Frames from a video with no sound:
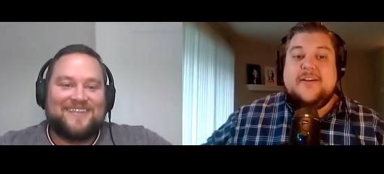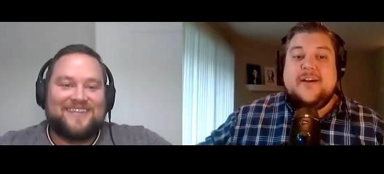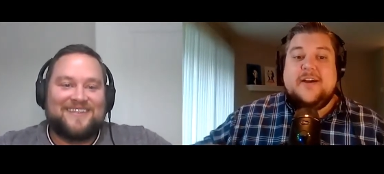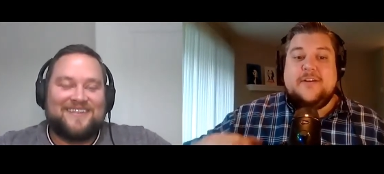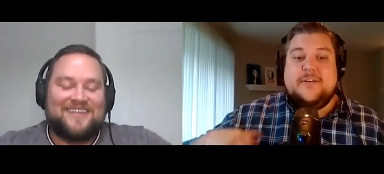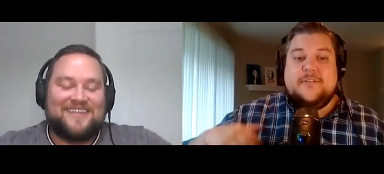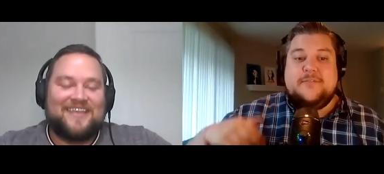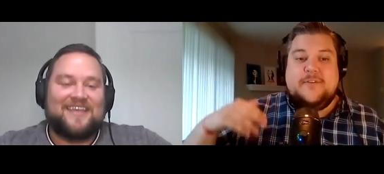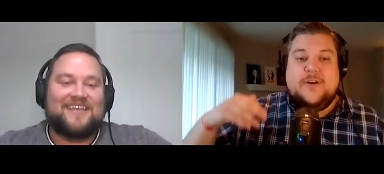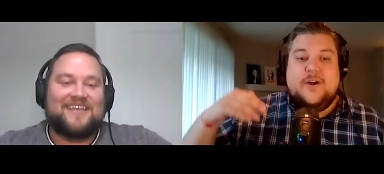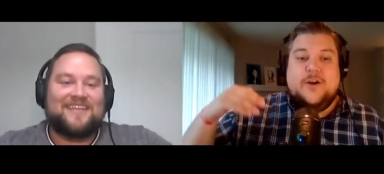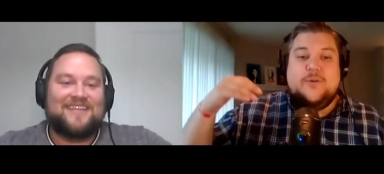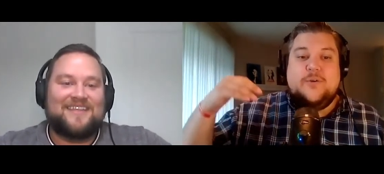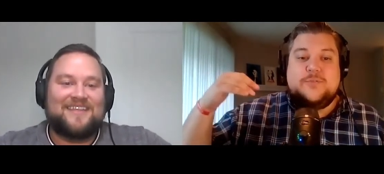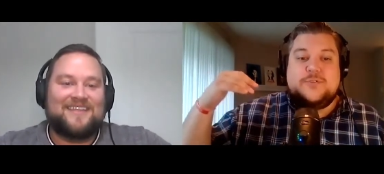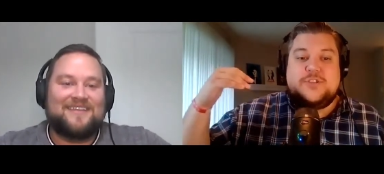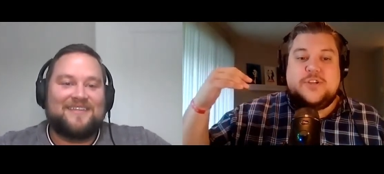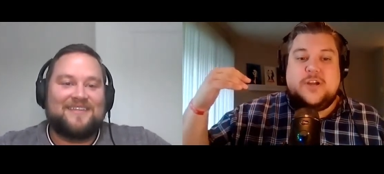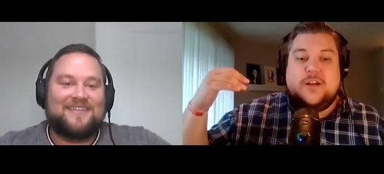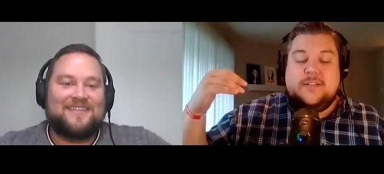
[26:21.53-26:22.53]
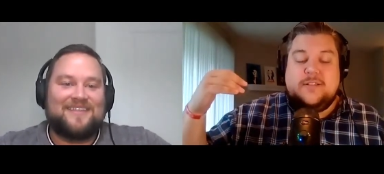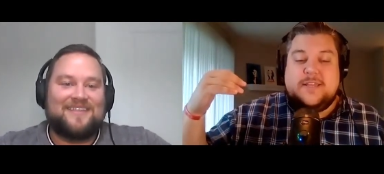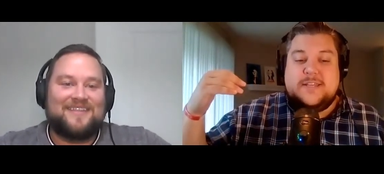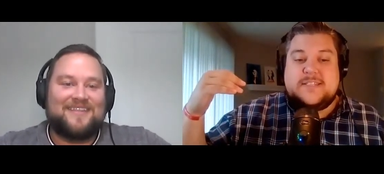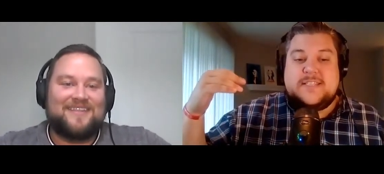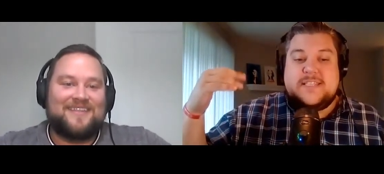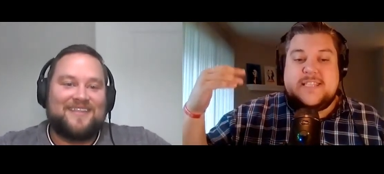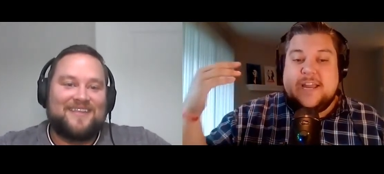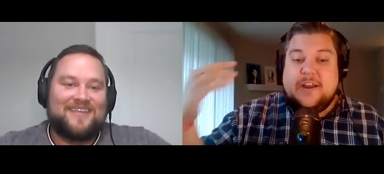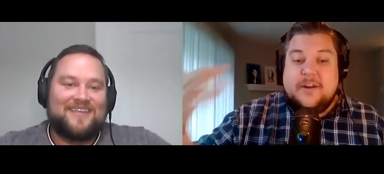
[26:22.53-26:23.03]
Speaker 1: thought of yeah. oh,
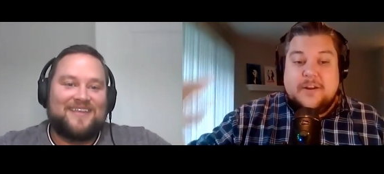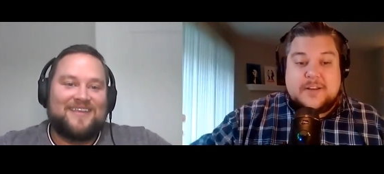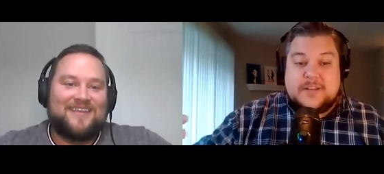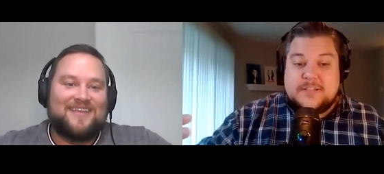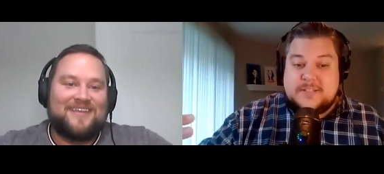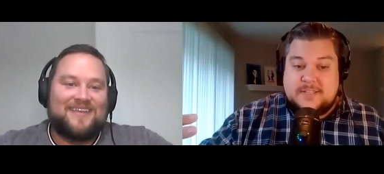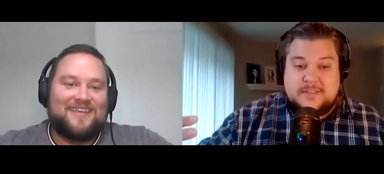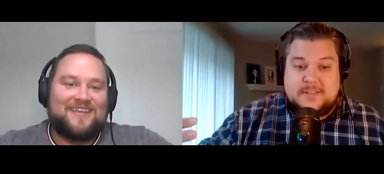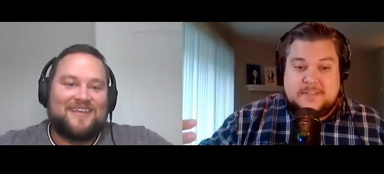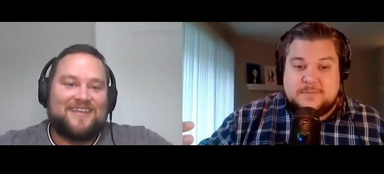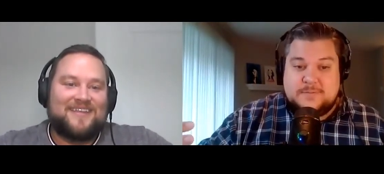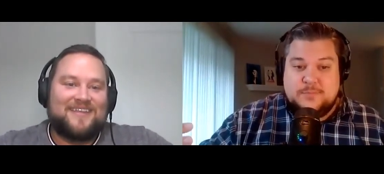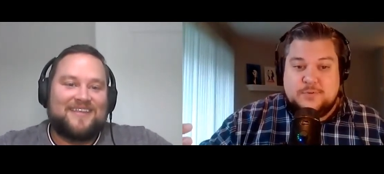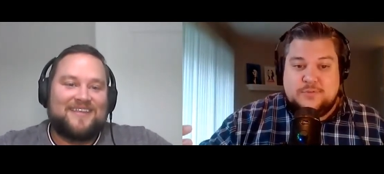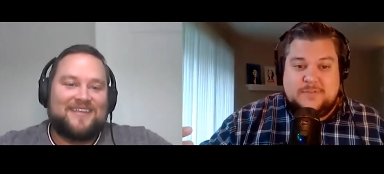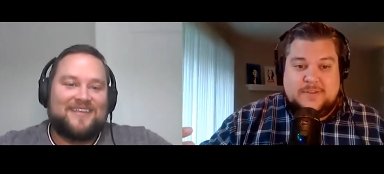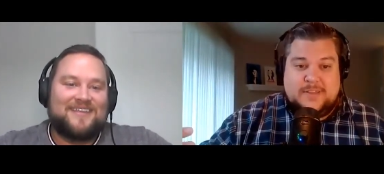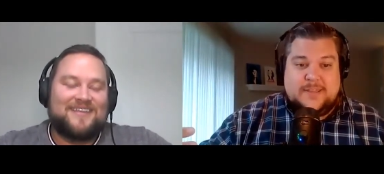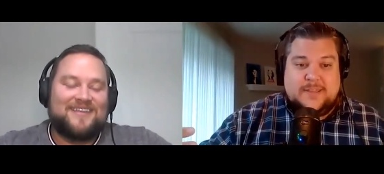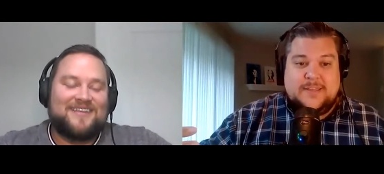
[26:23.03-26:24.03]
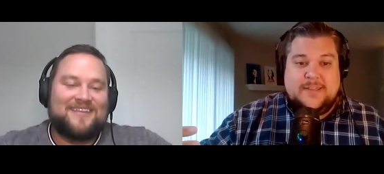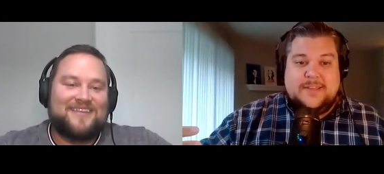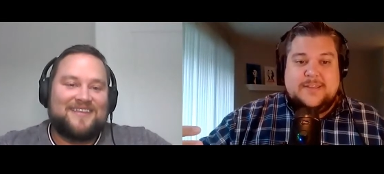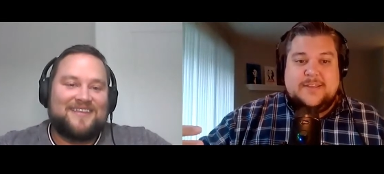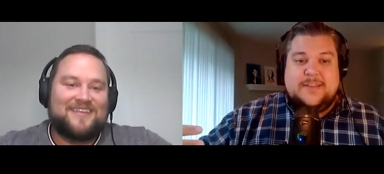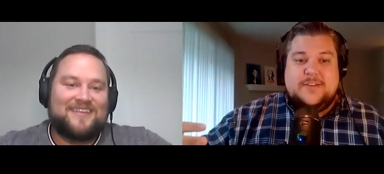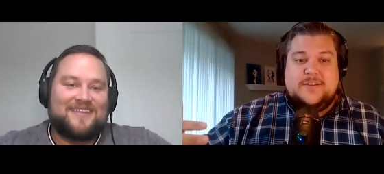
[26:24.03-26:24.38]
Charlize Theron is in this movie,